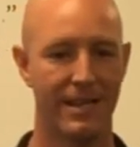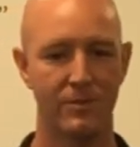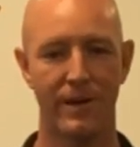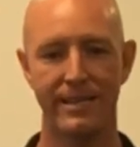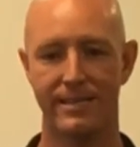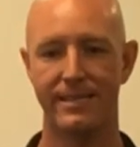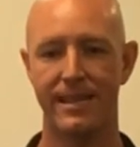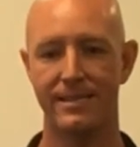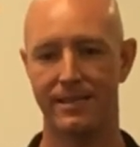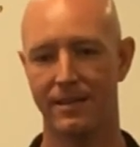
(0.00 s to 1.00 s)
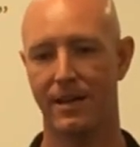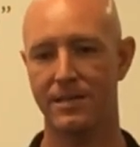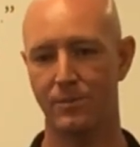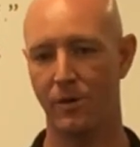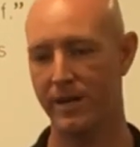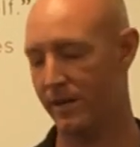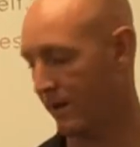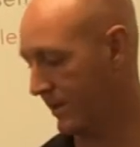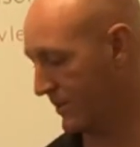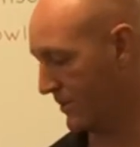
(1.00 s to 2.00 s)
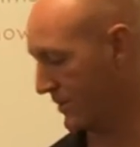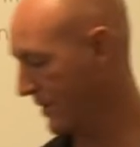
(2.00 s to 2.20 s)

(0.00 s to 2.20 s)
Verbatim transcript: That's why stents cause more issues.